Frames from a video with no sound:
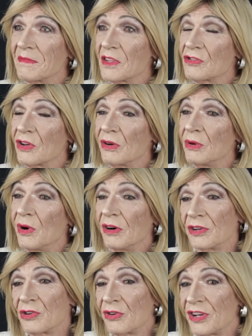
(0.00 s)
So
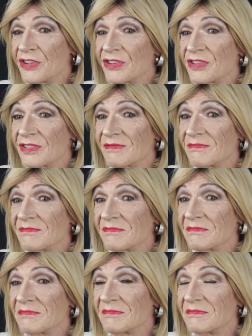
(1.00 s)
I dress
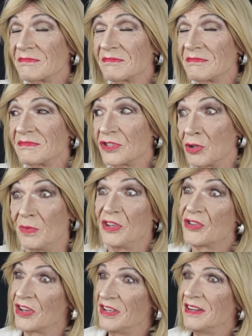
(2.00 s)
to be
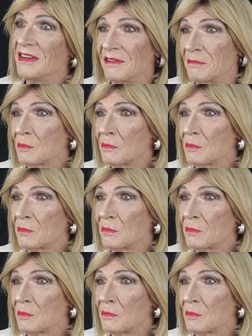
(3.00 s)
seen.